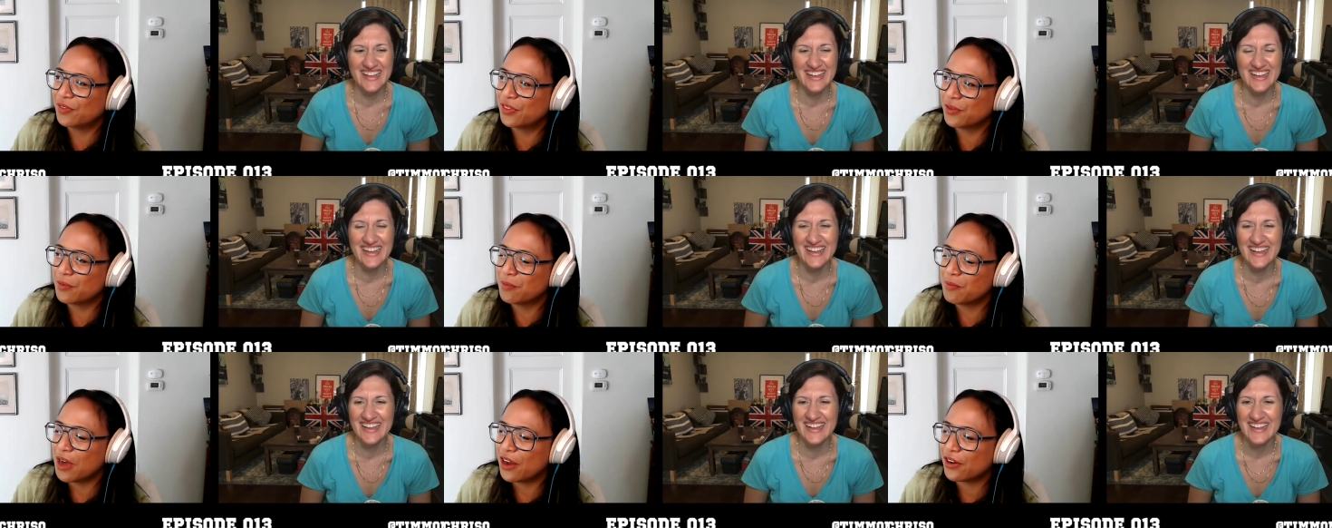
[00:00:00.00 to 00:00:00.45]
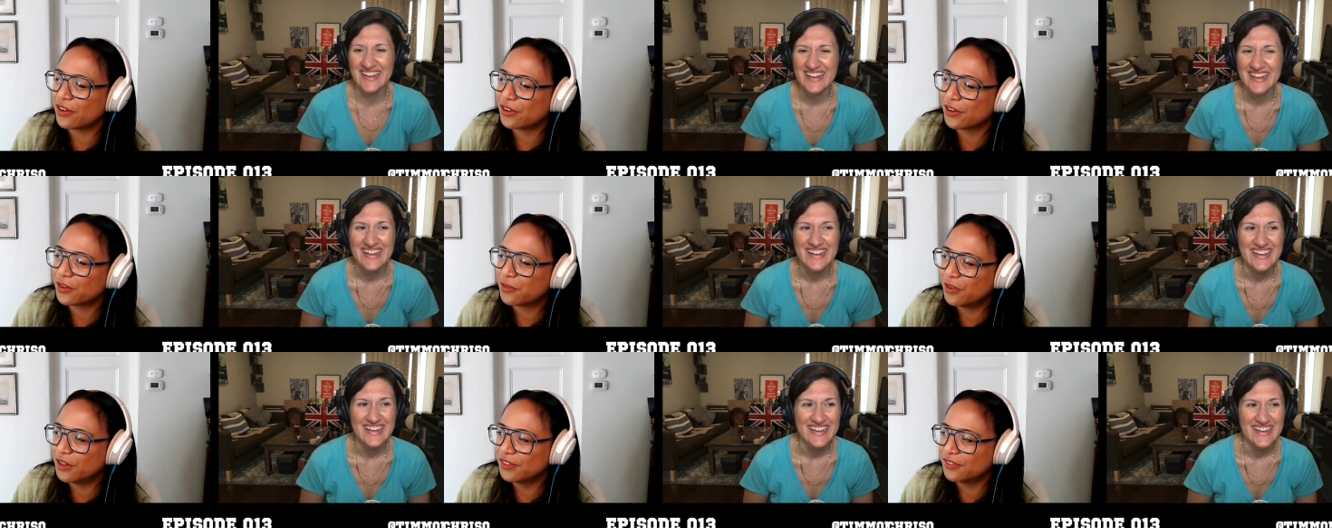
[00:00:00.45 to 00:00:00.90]
Speaker 1: the modern
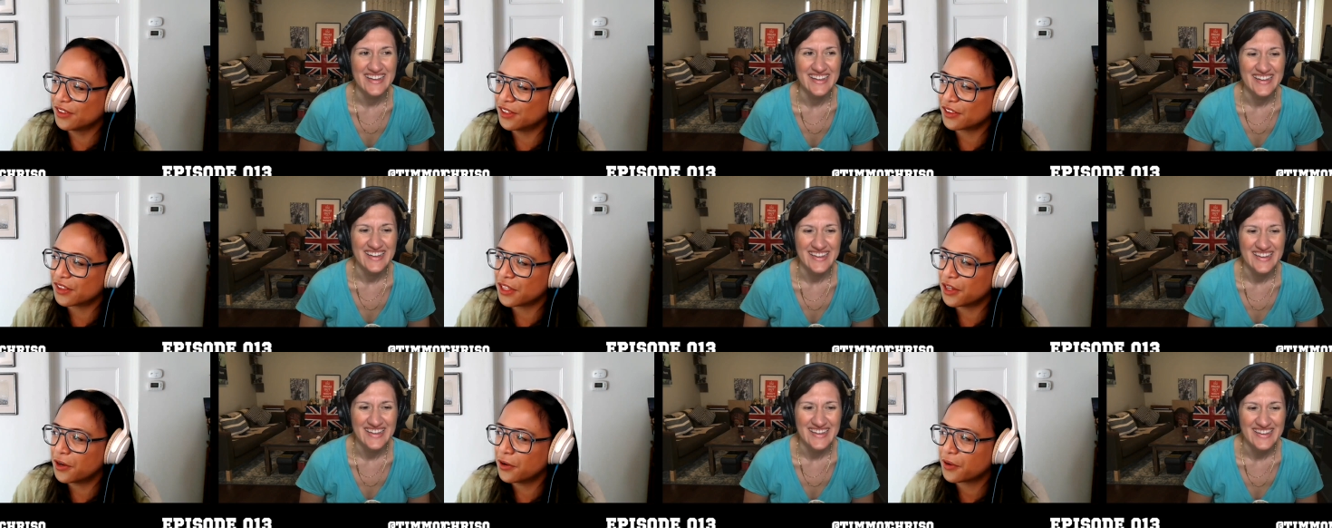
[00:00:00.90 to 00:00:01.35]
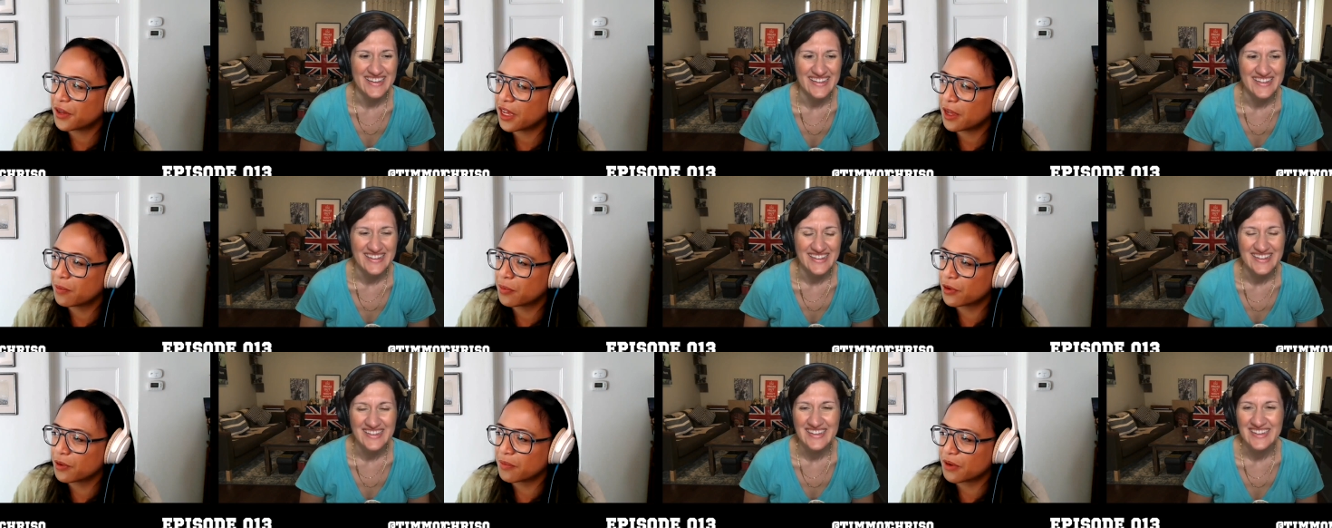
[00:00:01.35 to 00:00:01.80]
equivalent, the OK
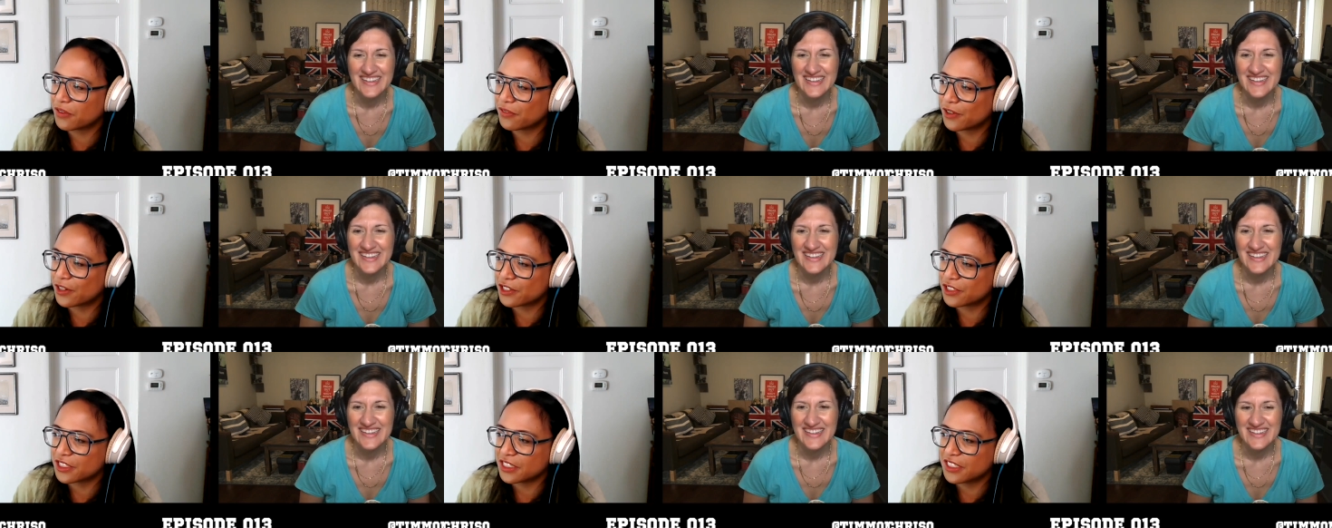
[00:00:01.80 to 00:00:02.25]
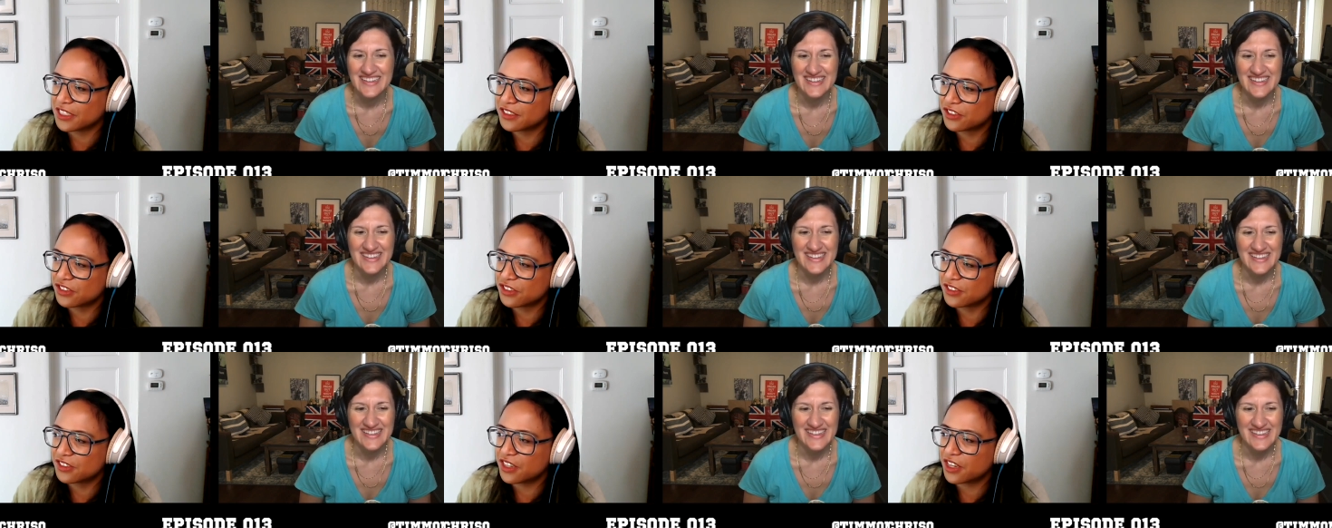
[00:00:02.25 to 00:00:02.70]
Boomer version, is
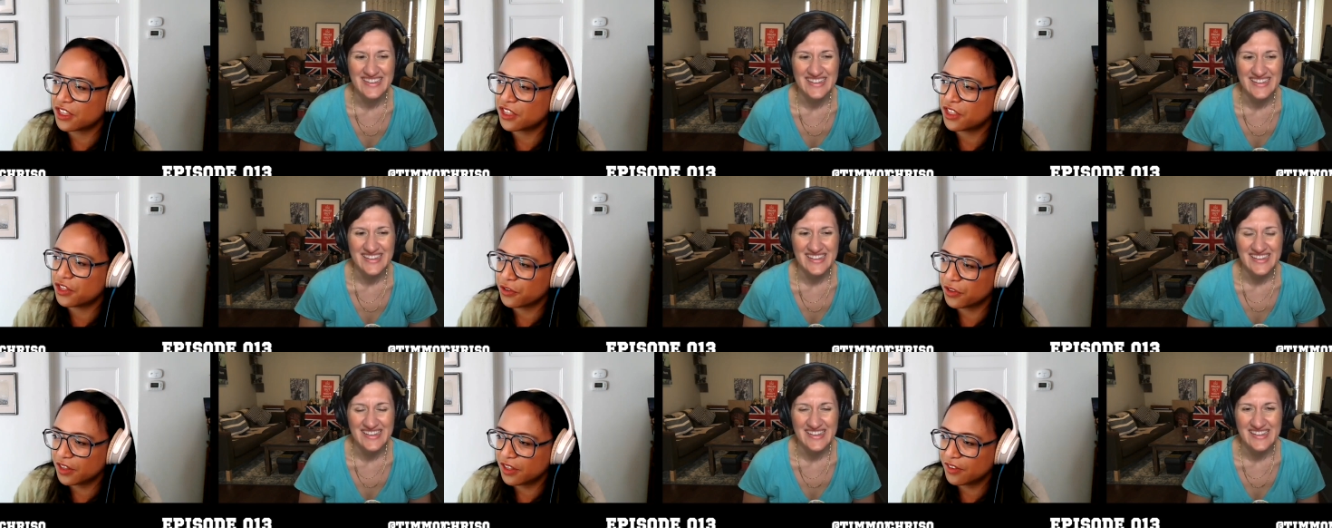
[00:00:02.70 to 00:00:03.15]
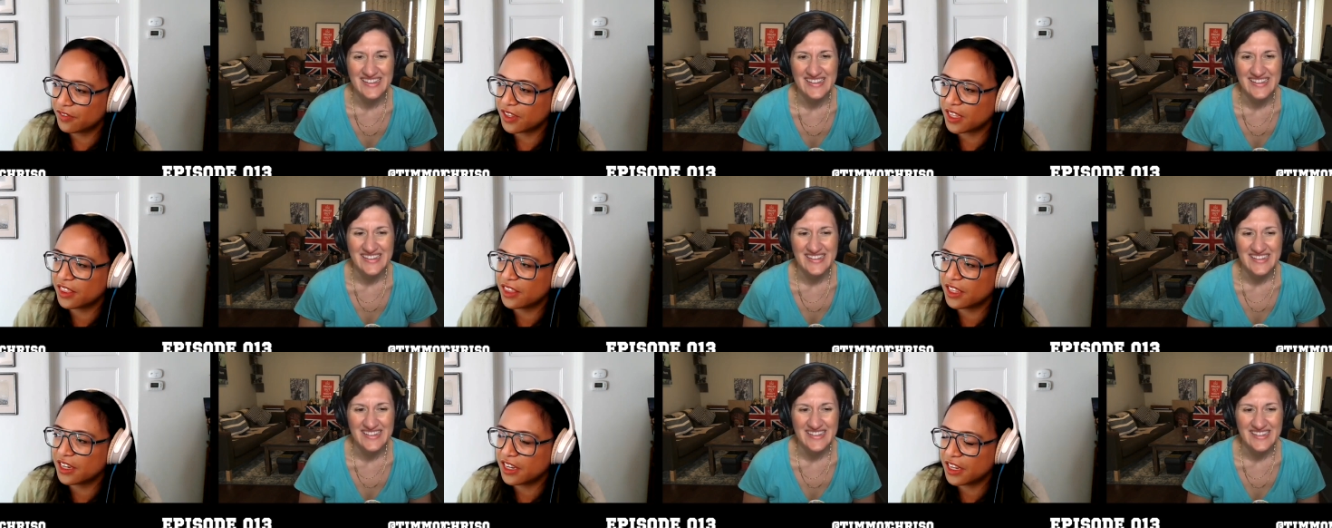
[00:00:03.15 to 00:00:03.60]
just like you're living
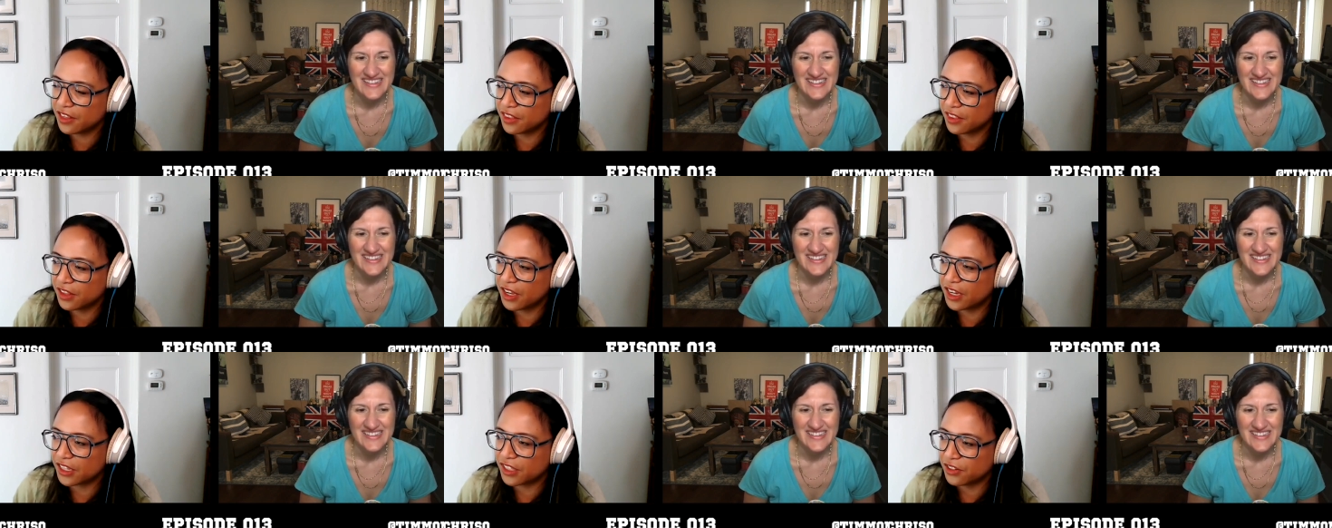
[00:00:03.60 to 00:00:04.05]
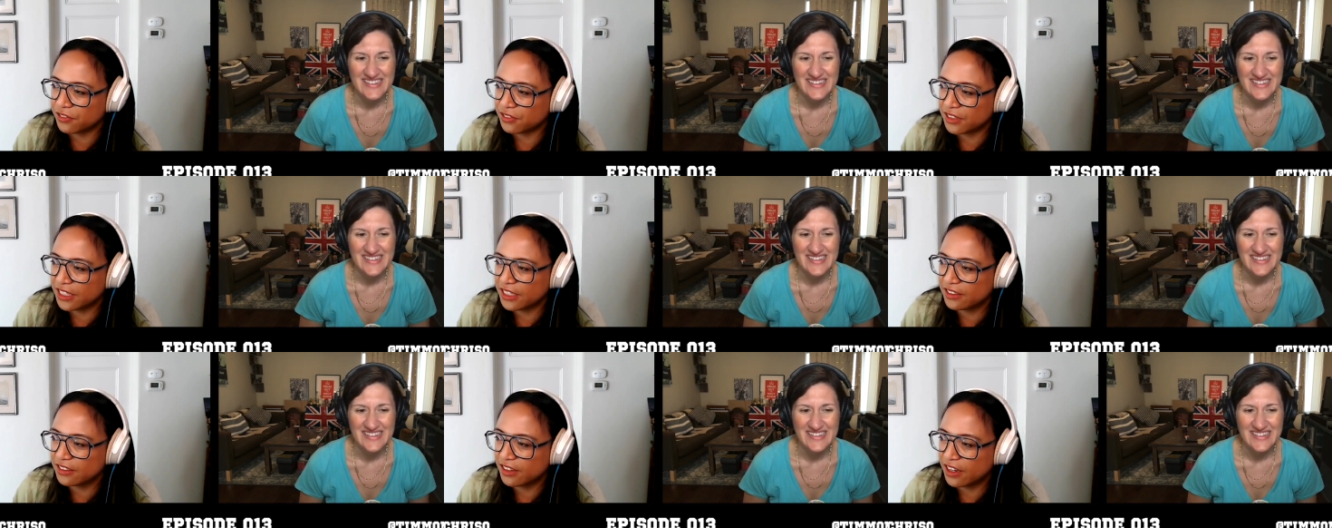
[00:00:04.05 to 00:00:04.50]
in the in law
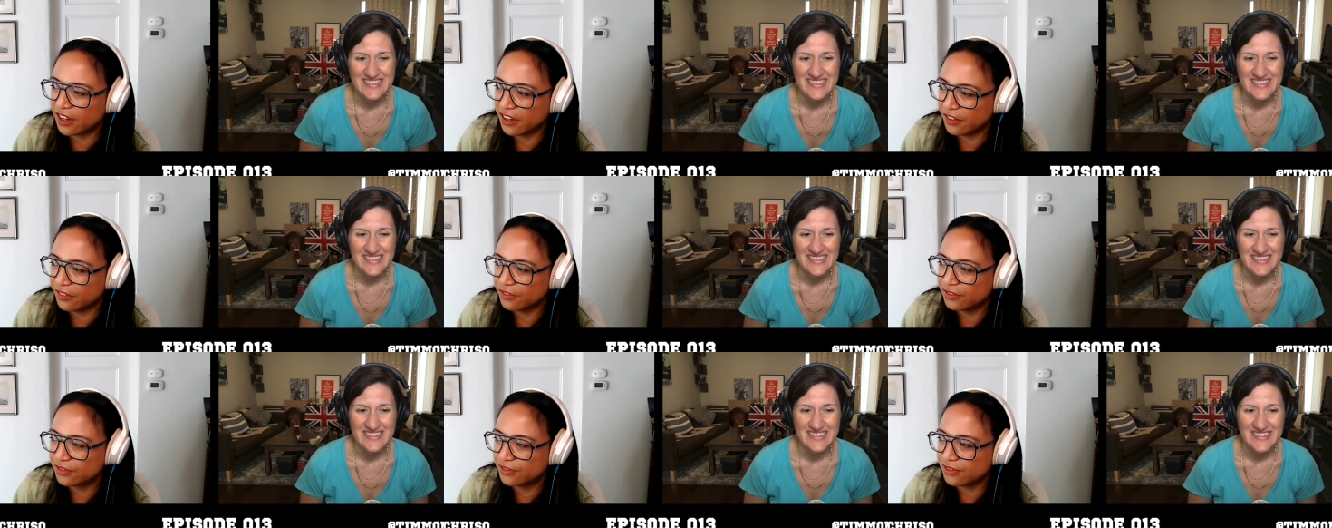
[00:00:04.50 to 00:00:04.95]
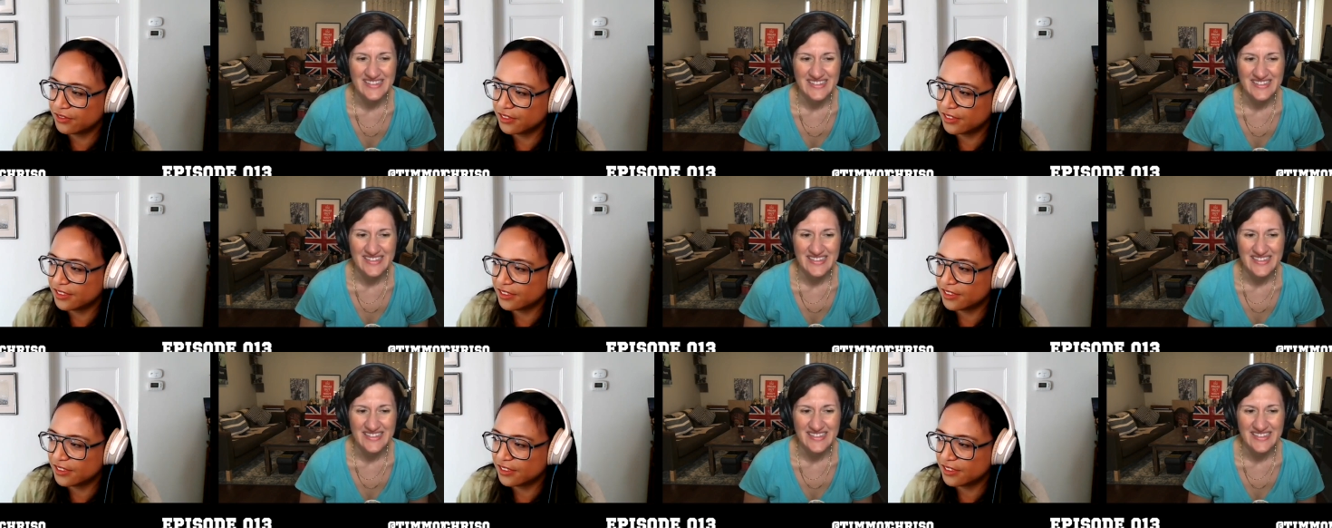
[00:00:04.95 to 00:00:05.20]
unit of